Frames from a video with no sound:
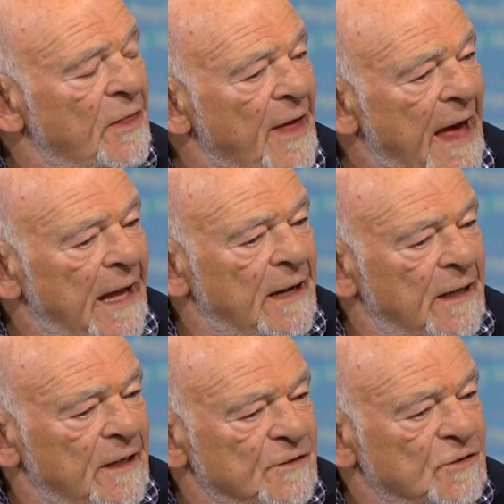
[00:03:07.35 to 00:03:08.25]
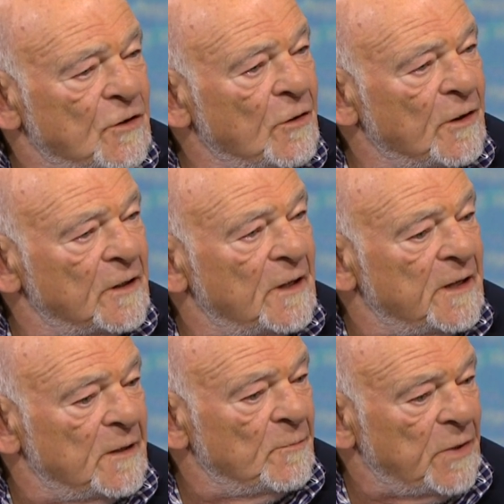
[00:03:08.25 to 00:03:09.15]
that is
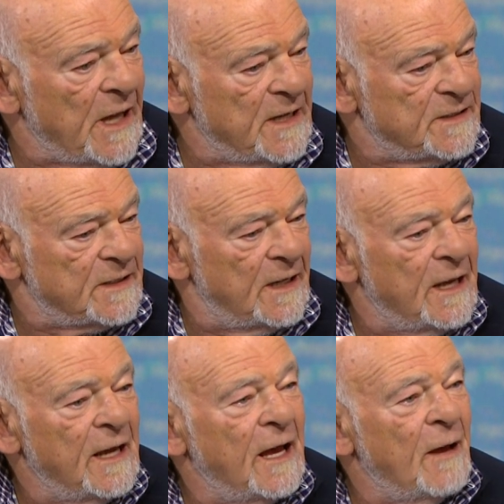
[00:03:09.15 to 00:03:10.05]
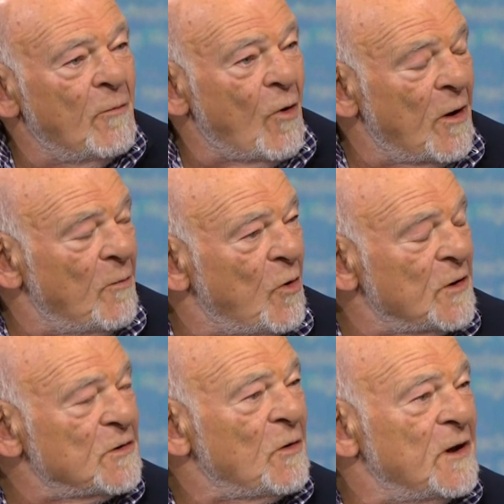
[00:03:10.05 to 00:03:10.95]
currently in place. More
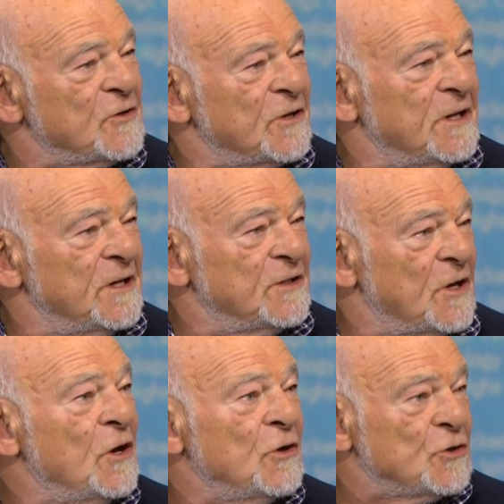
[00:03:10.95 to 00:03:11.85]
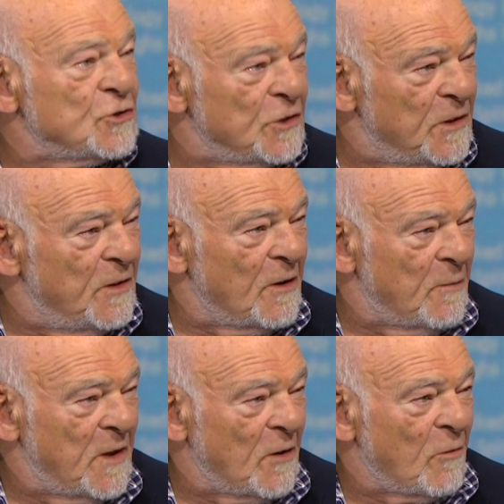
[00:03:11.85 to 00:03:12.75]
important question is, should there
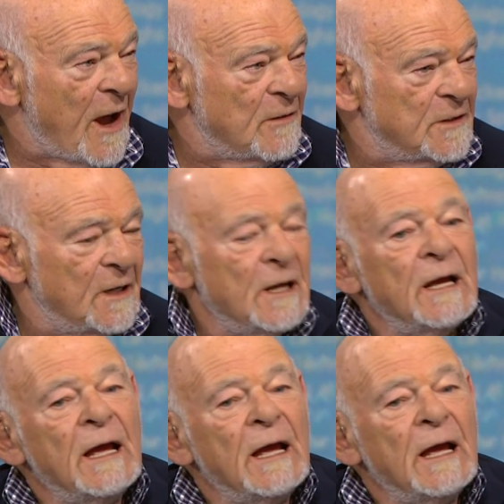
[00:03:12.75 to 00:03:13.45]
be a route? Right.